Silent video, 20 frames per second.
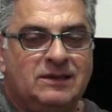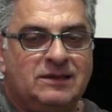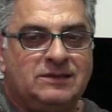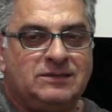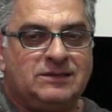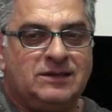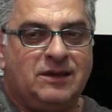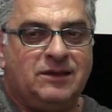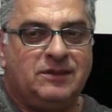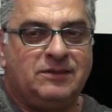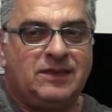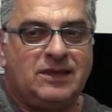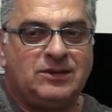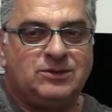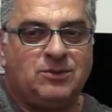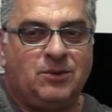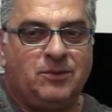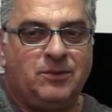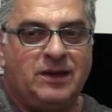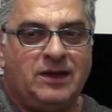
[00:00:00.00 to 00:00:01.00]
So
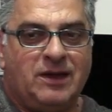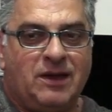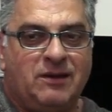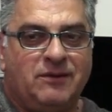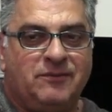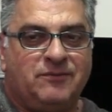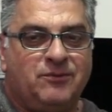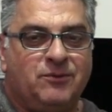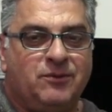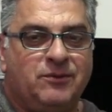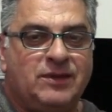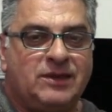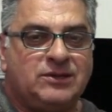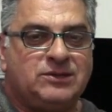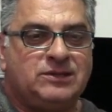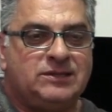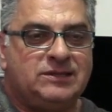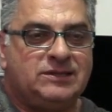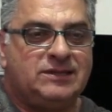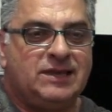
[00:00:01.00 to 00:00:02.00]
that's what we're going for.
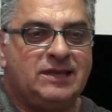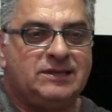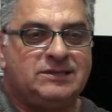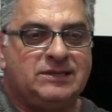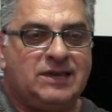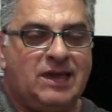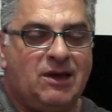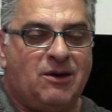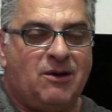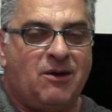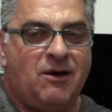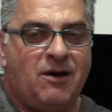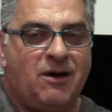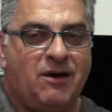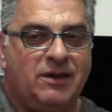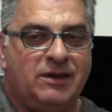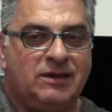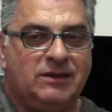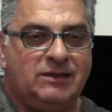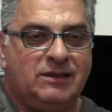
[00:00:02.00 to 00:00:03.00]
That's how
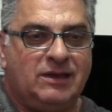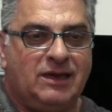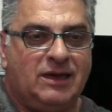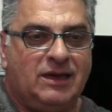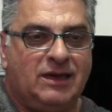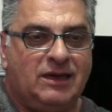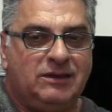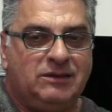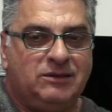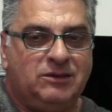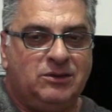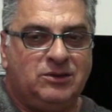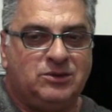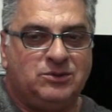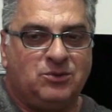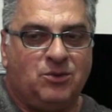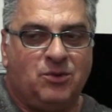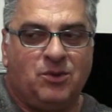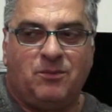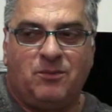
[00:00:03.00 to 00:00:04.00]
I
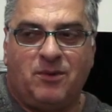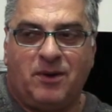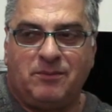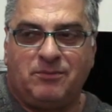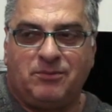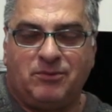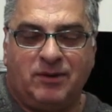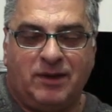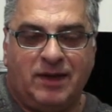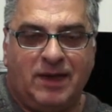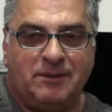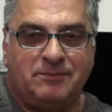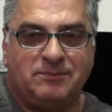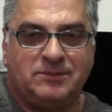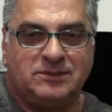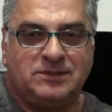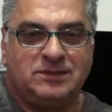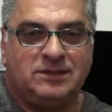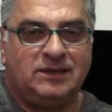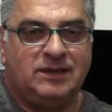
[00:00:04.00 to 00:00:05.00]
use all my
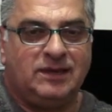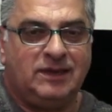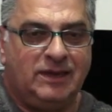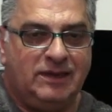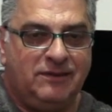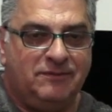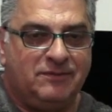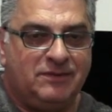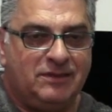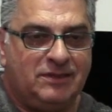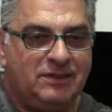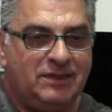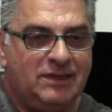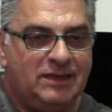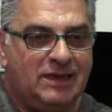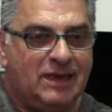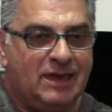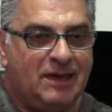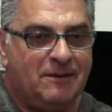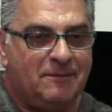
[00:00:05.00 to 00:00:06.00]
preamps, even
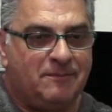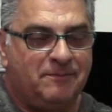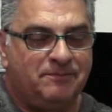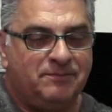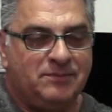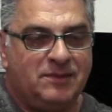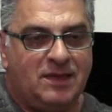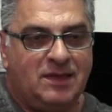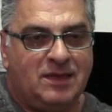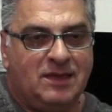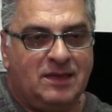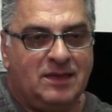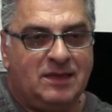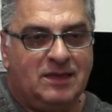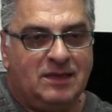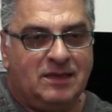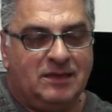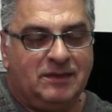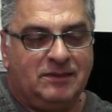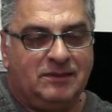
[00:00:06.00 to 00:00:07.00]
the
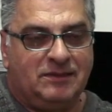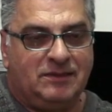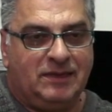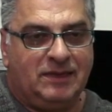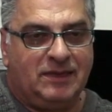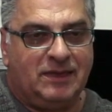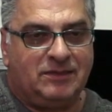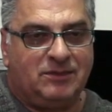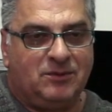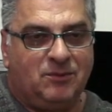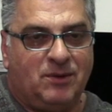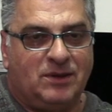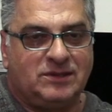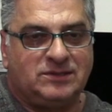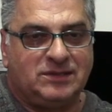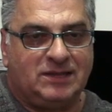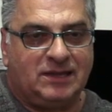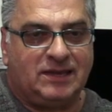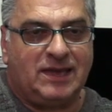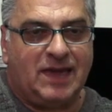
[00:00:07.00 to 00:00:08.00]

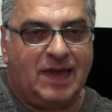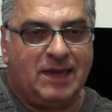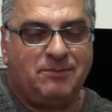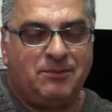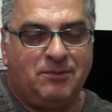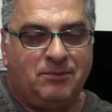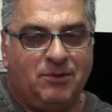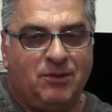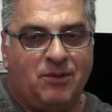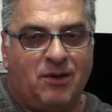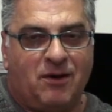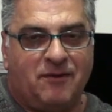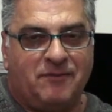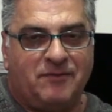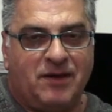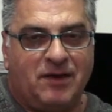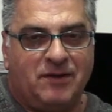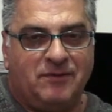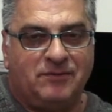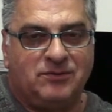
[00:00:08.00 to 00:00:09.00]
ones that are capable
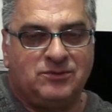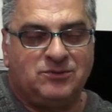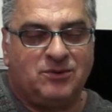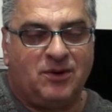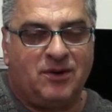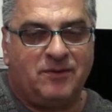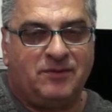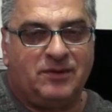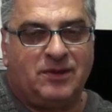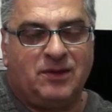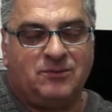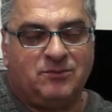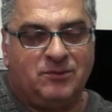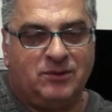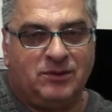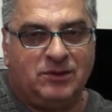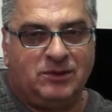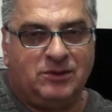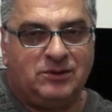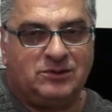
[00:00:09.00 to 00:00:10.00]
of overdrive. I don't
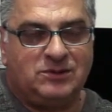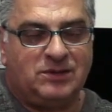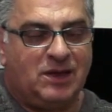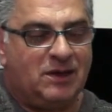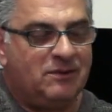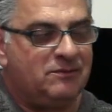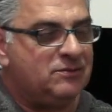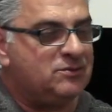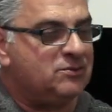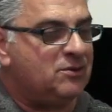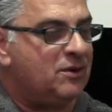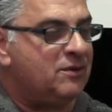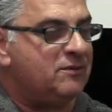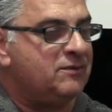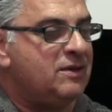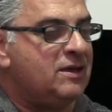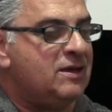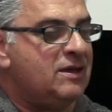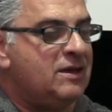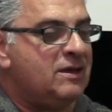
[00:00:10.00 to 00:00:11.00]
really use the
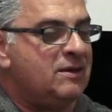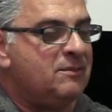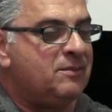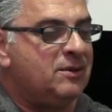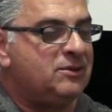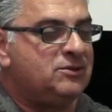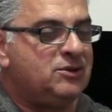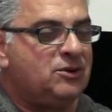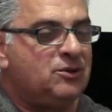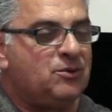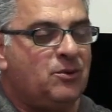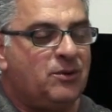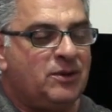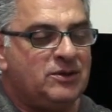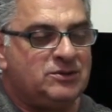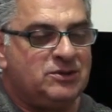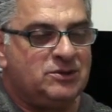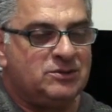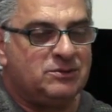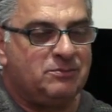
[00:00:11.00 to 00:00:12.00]
overdrive, but you could
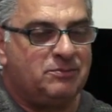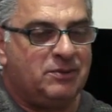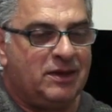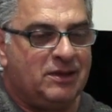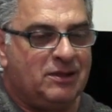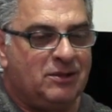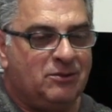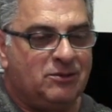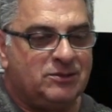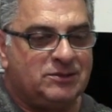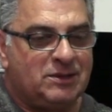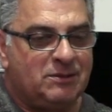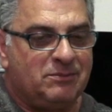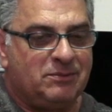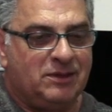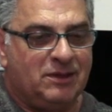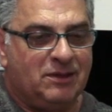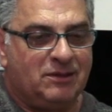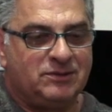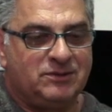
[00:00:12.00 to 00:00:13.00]
always use a pedal or
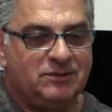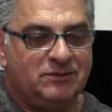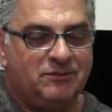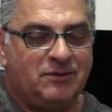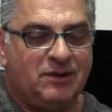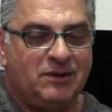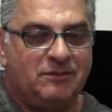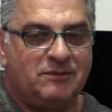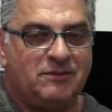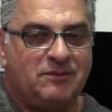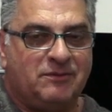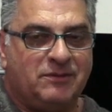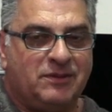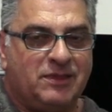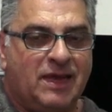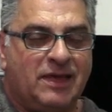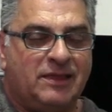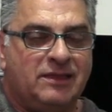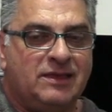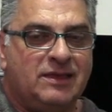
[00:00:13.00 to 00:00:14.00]
something else in front of it for
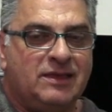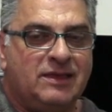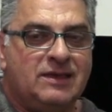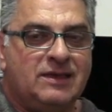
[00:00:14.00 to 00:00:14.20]
that.